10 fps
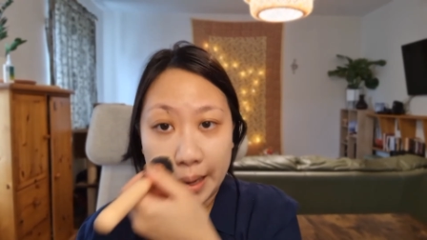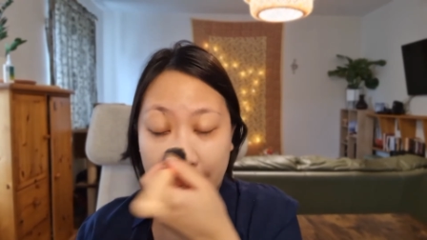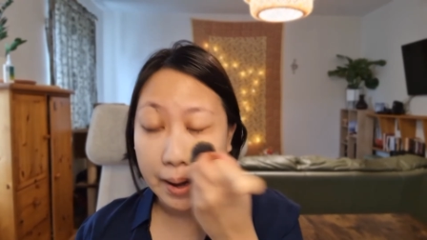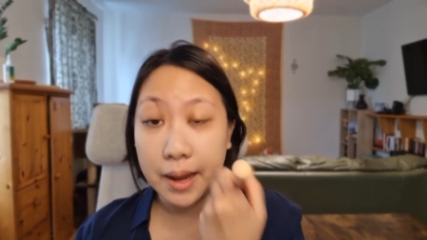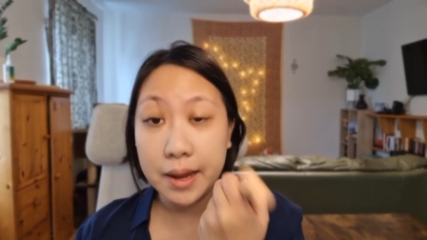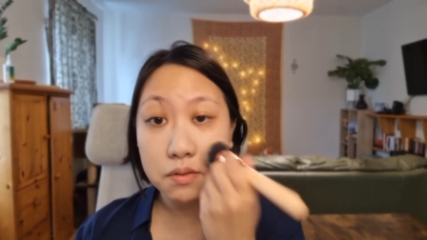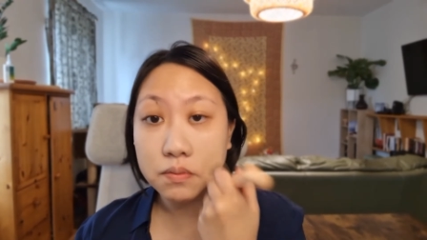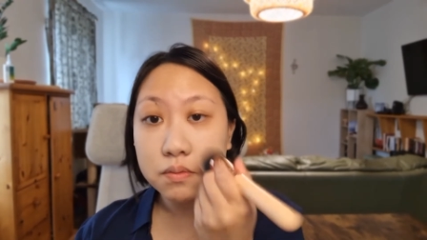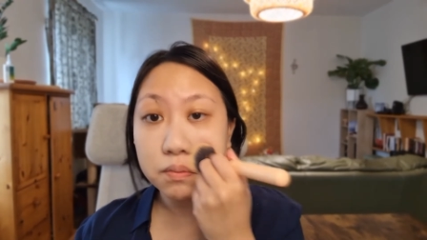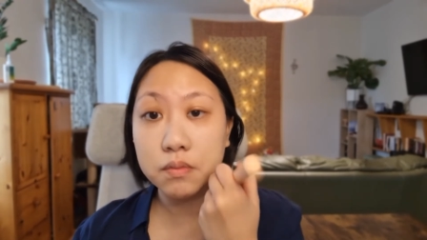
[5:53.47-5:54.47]
And
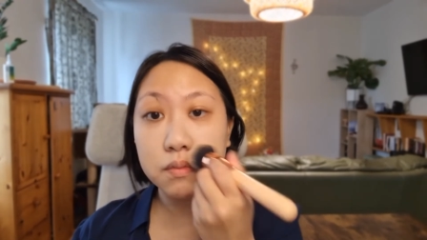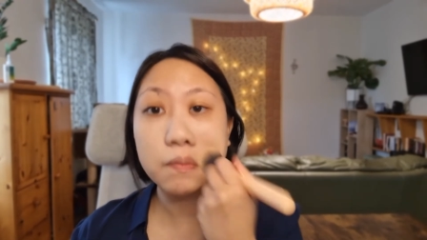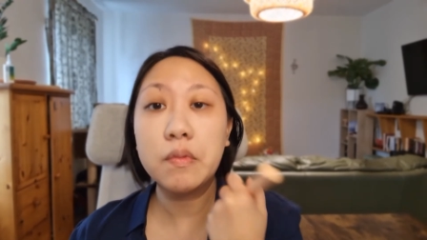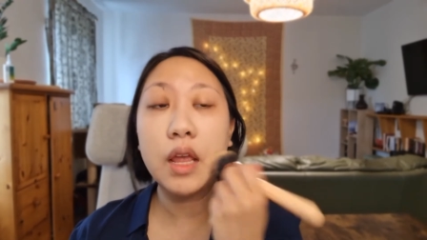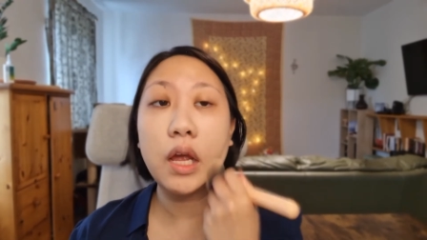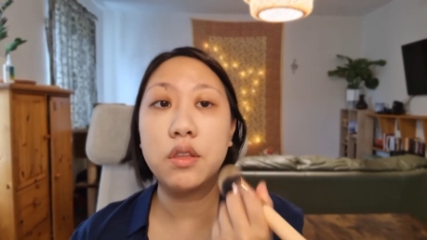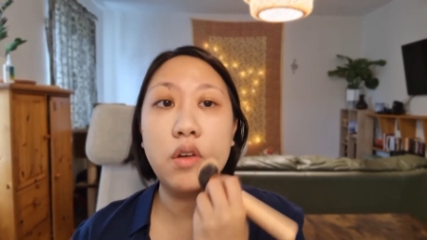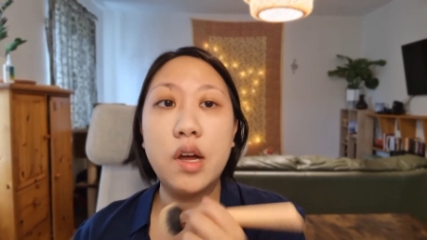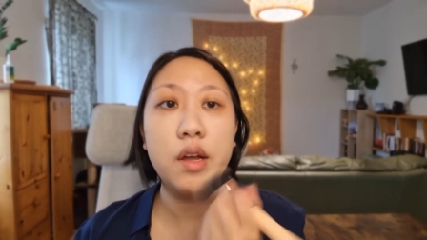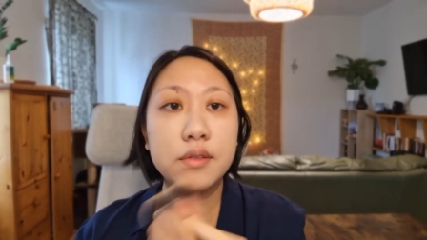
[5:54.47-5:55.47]
I
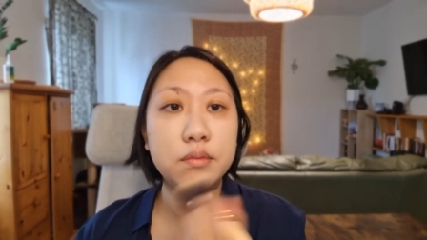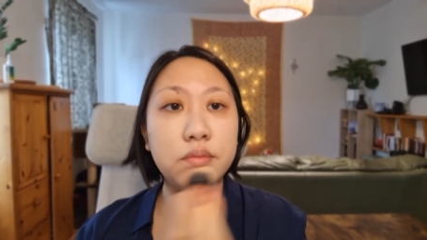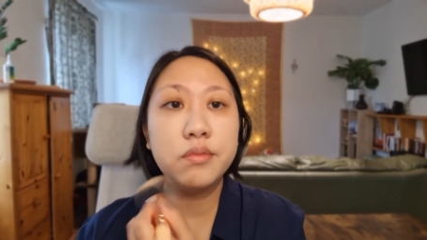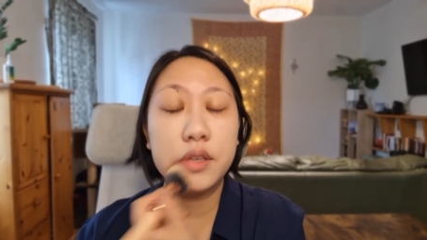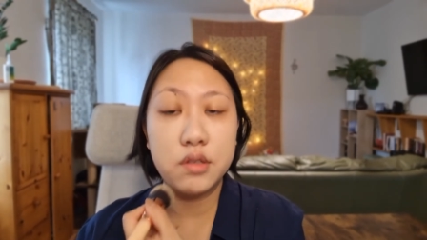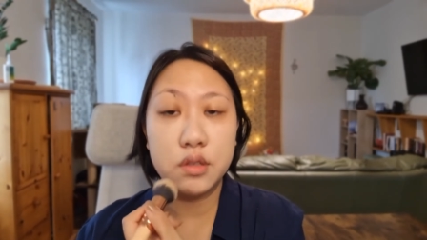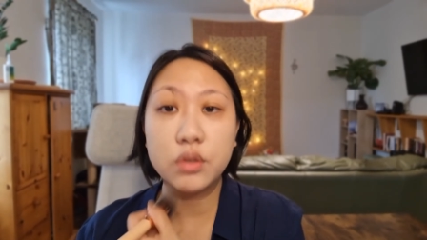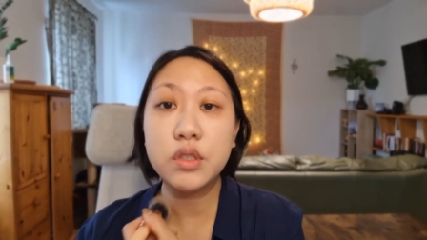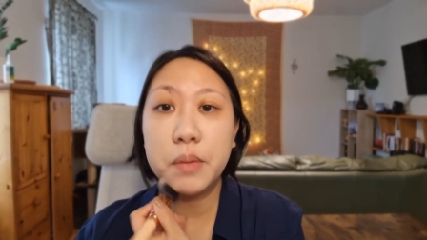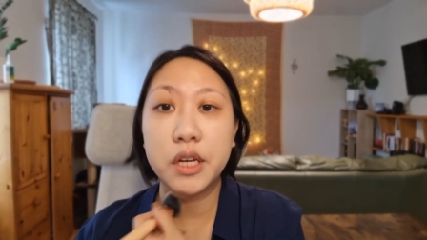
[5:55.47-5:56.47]
thought, this
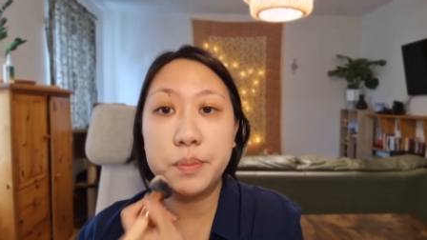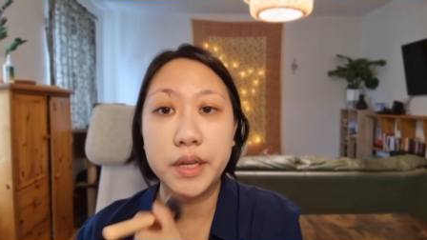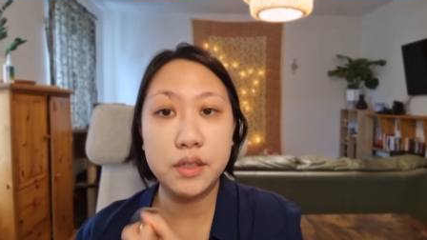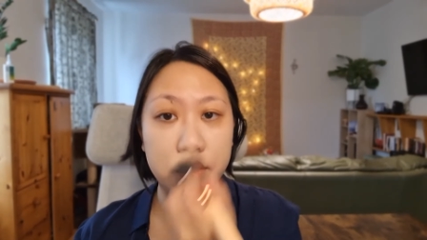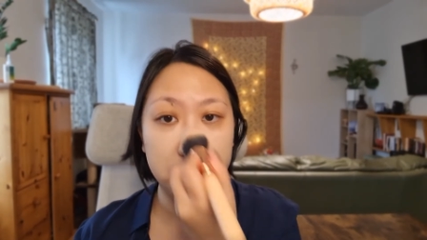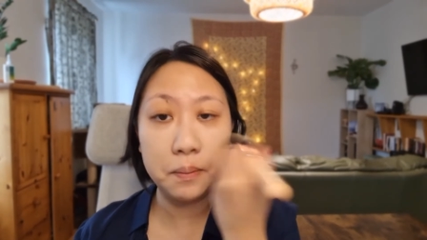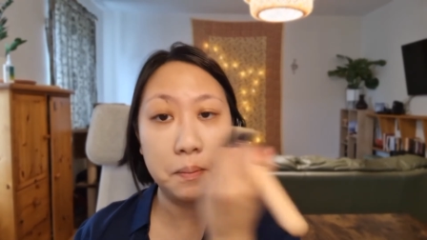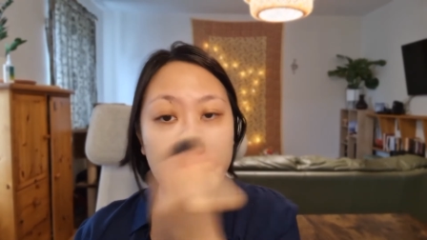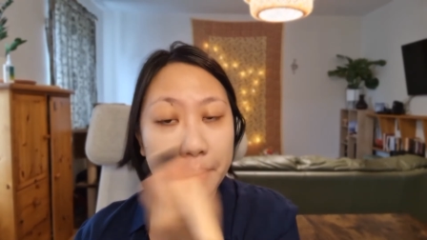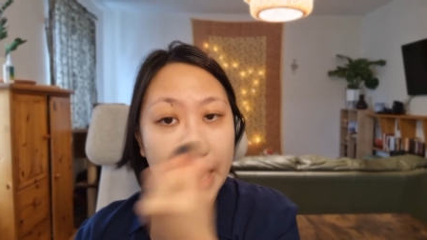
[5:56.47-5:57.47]
looks much better.
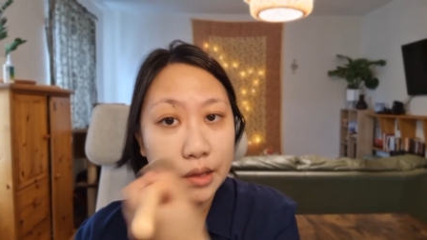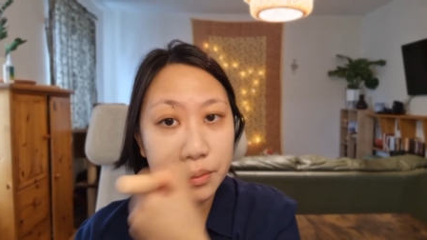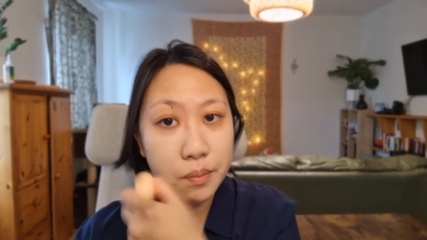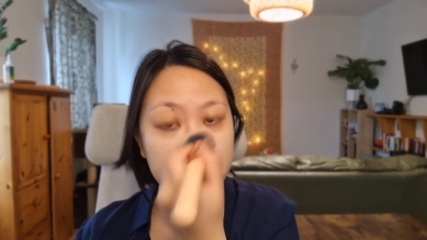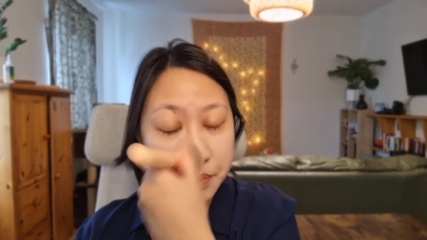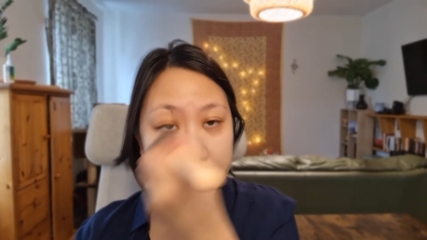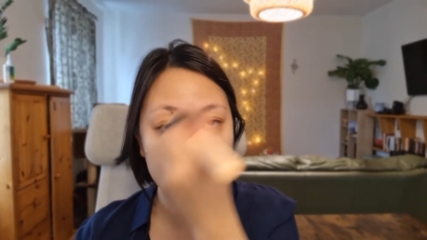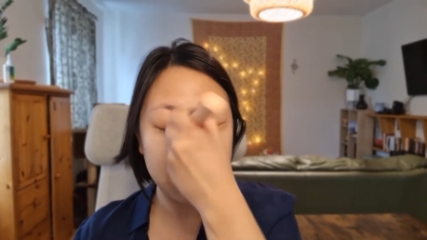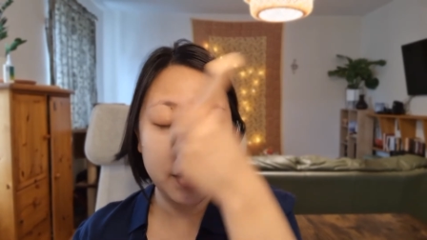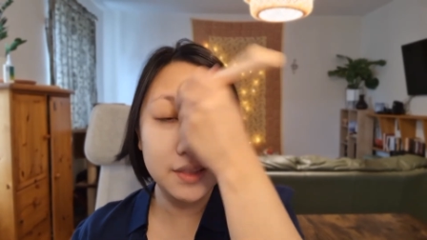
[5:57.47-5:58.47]
I look much
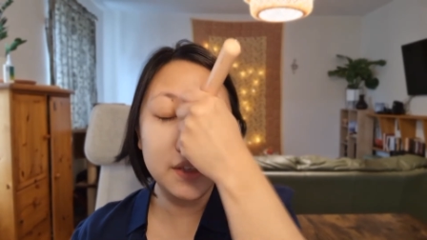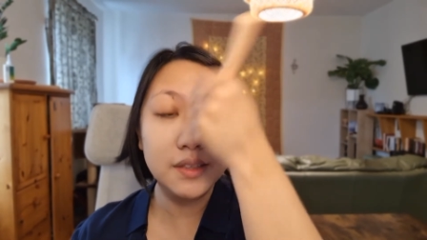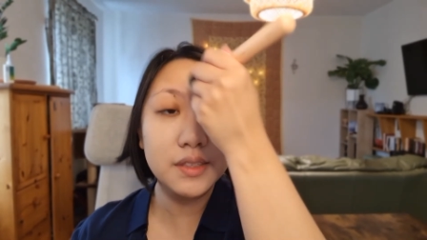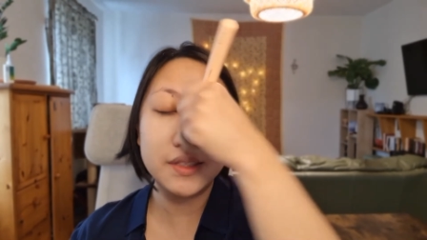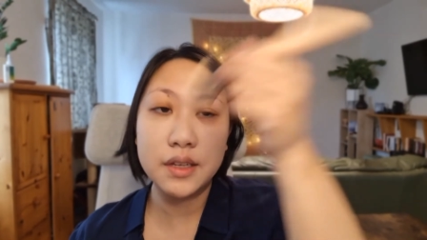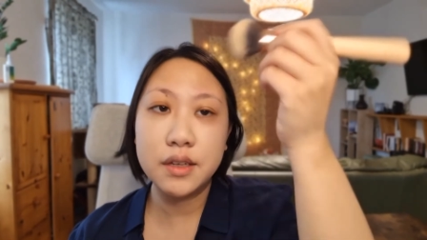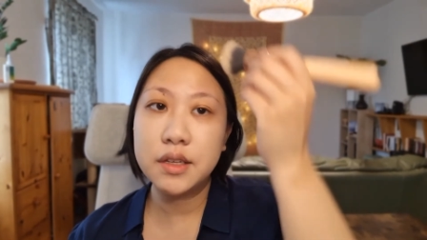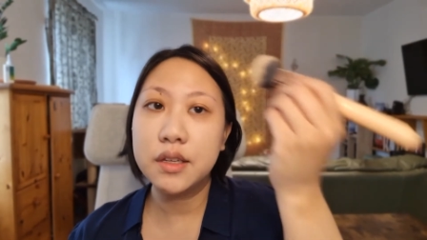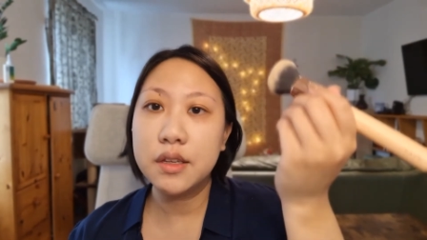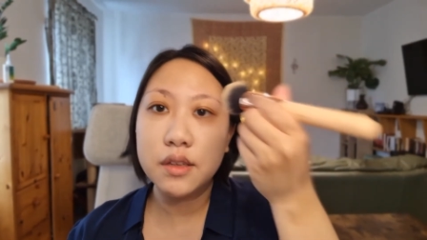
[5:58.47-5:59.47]
better like this
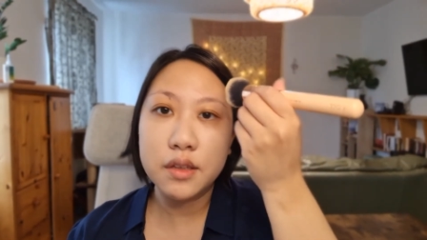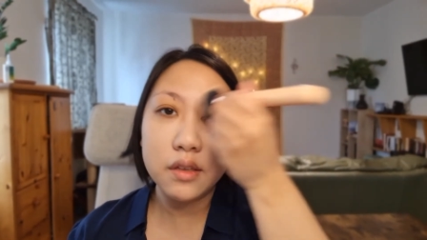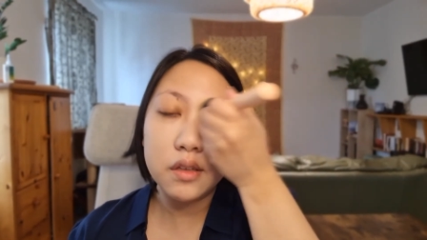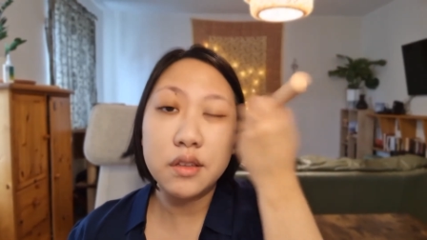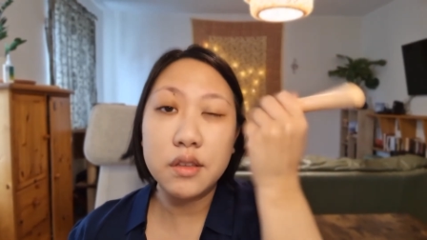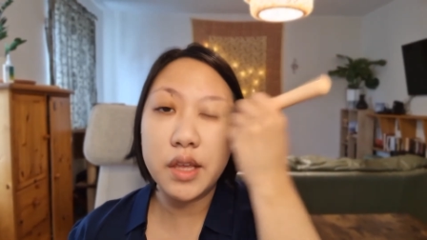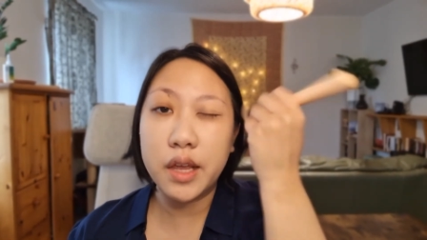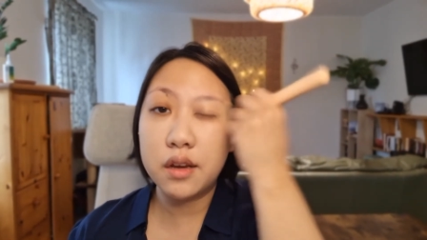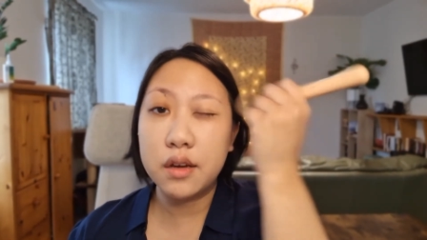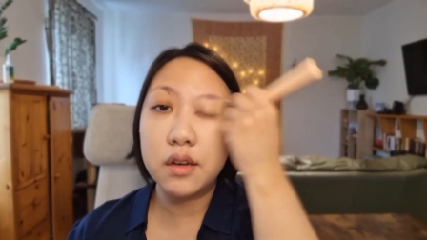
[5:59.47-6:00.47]

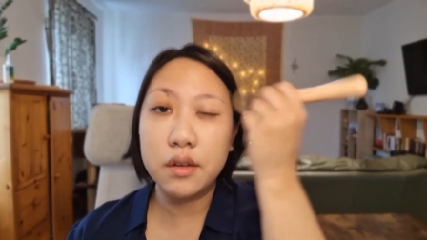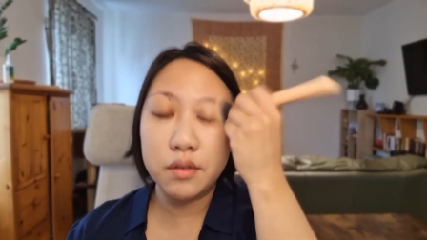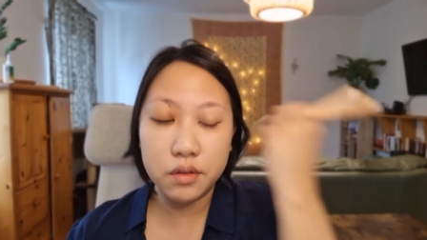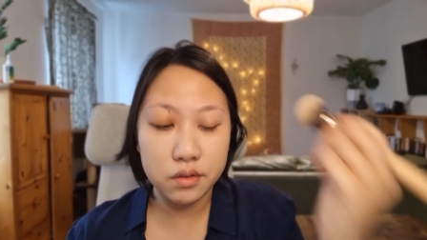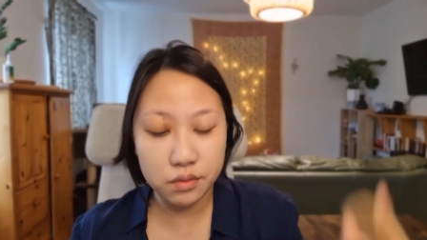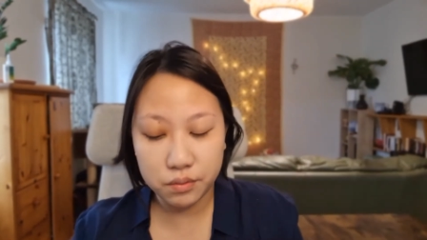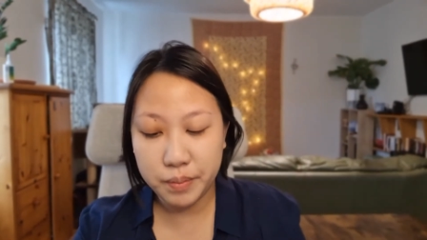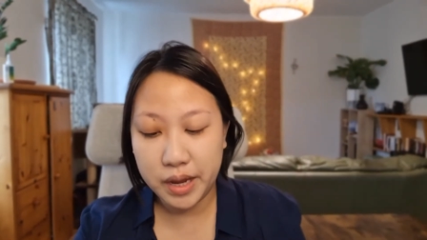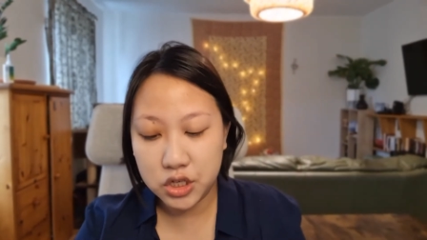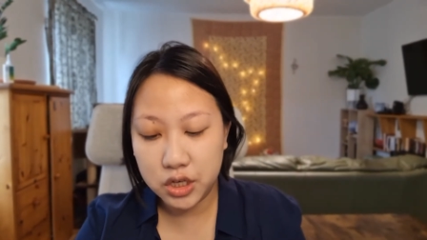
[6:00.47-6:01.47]
than
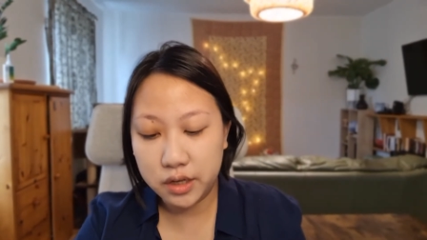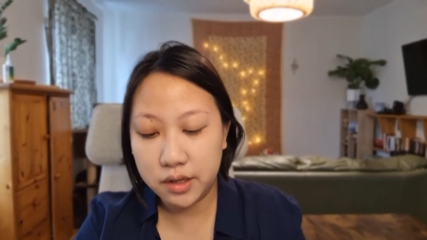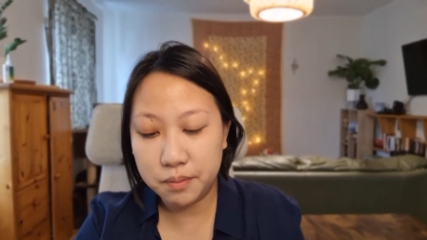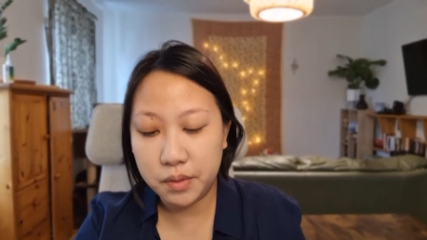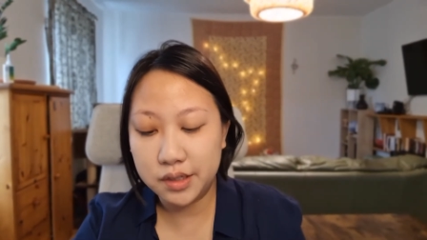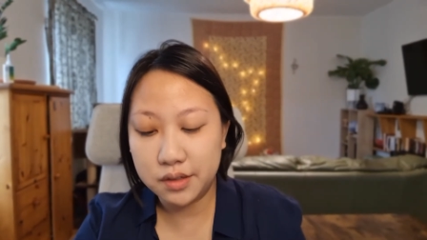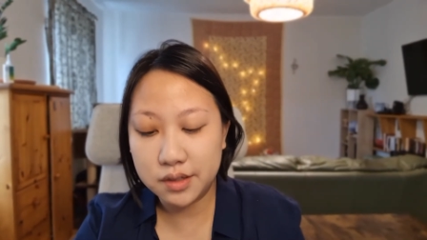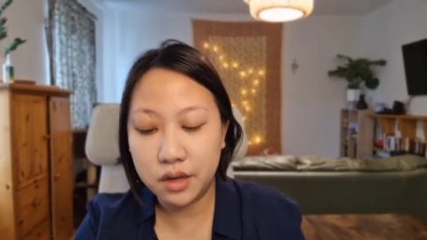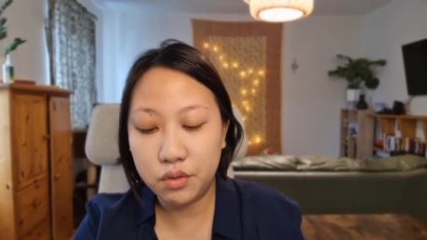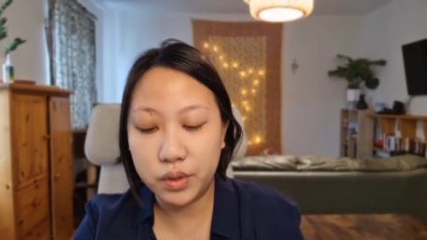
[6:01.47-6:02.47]
matching my
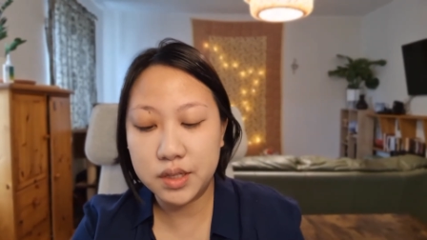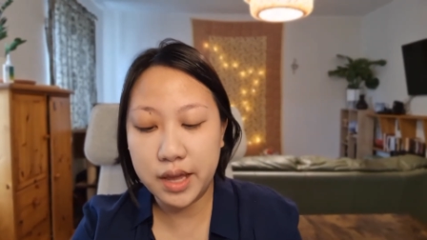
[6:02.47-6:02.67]
skin with